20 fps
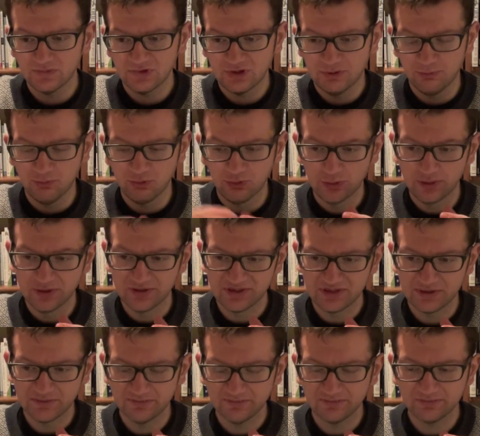the
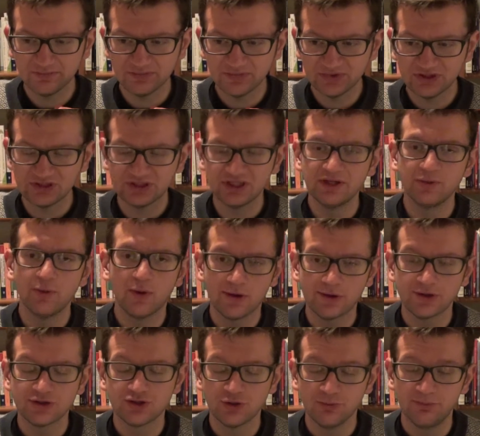brewers see where
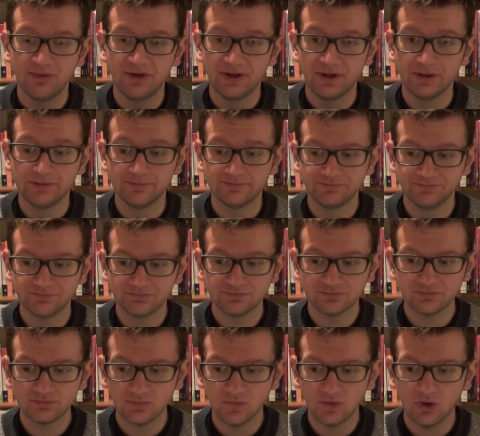it should be,
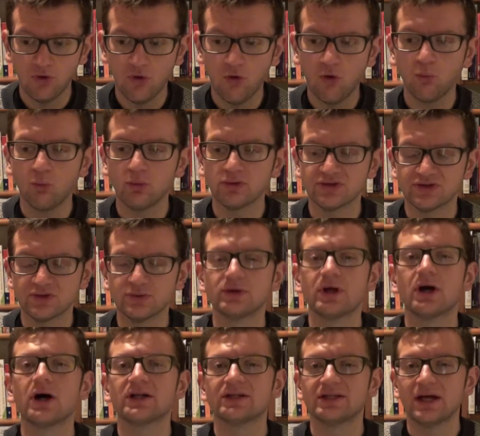or want
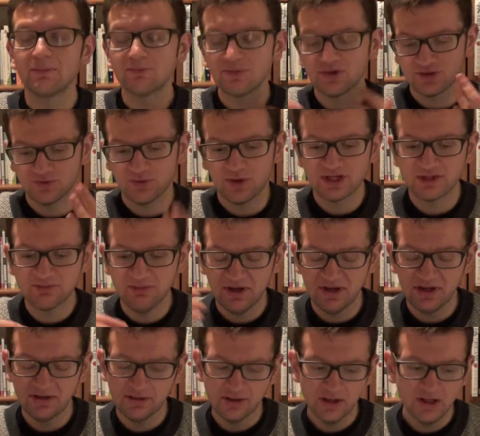to adapt this
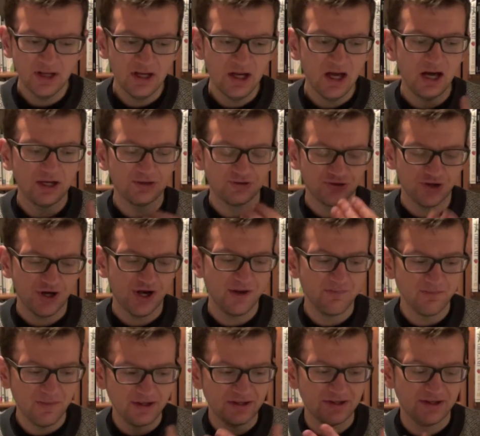recipe and try
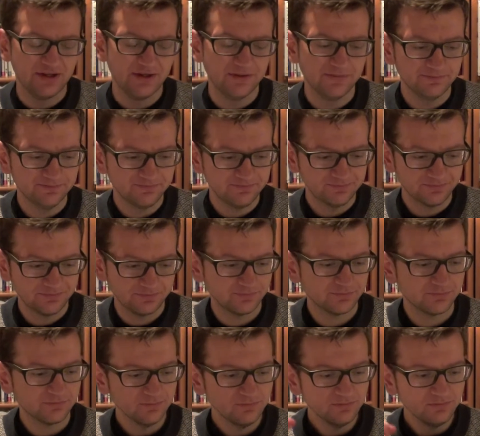and make it.
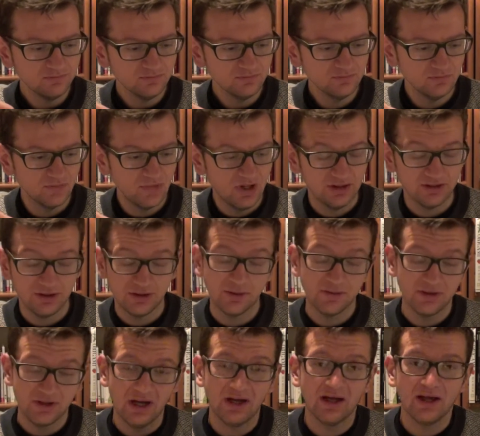I
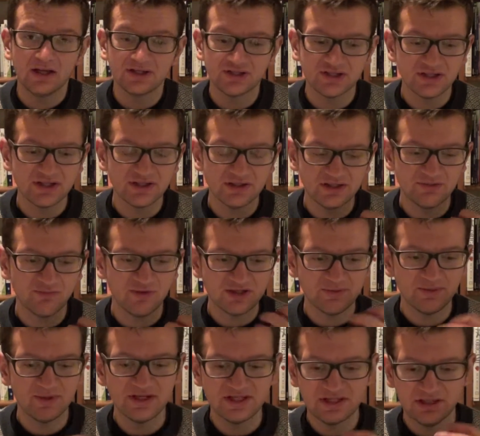don't know. I just think this
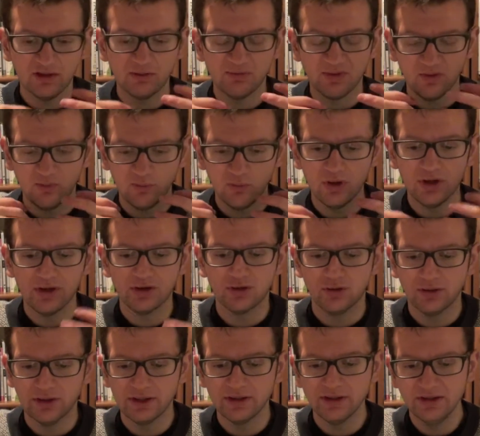recipe needs a little bit of work
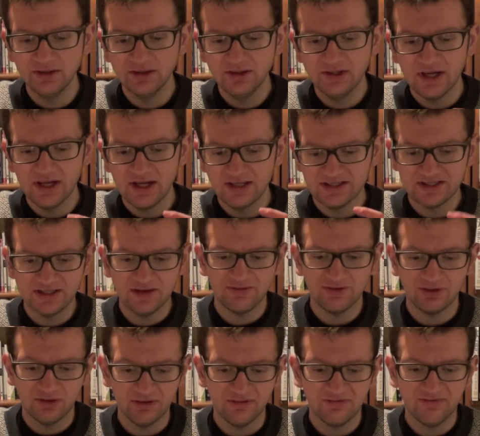on it. It's
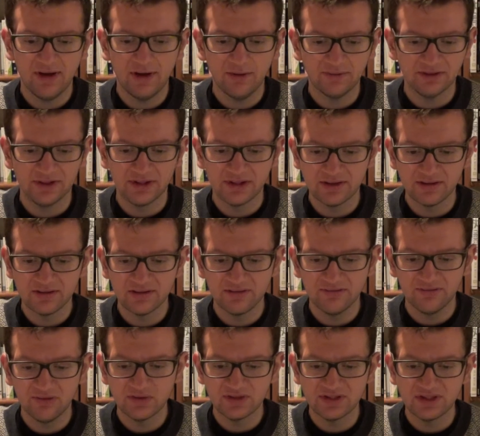definitely got the
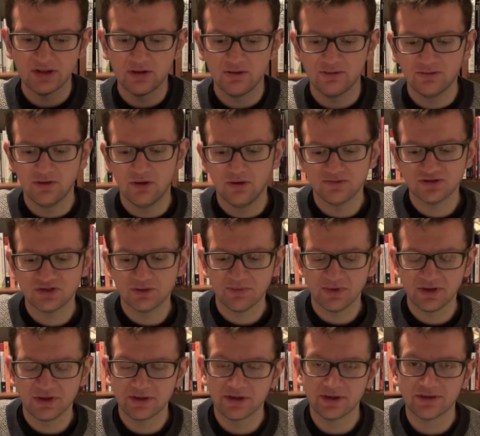footing of
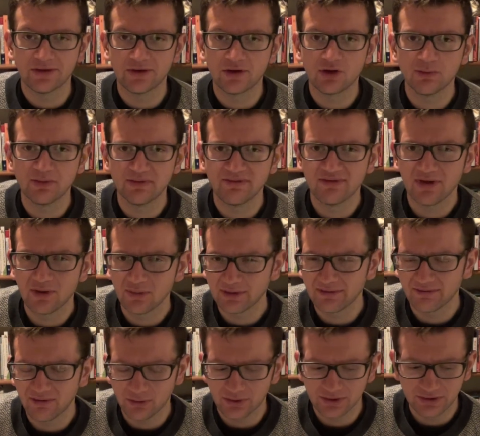something that could be very,
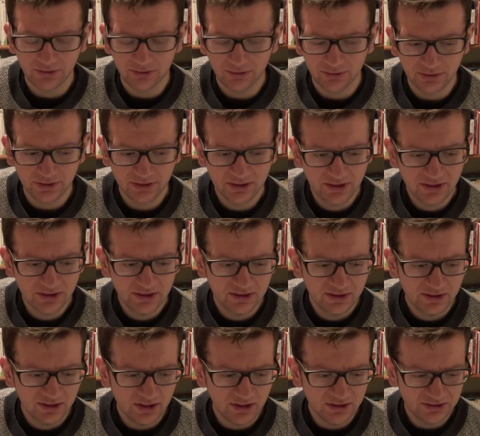very good.
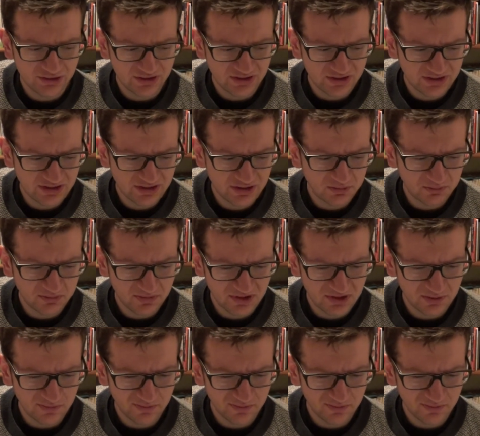Just it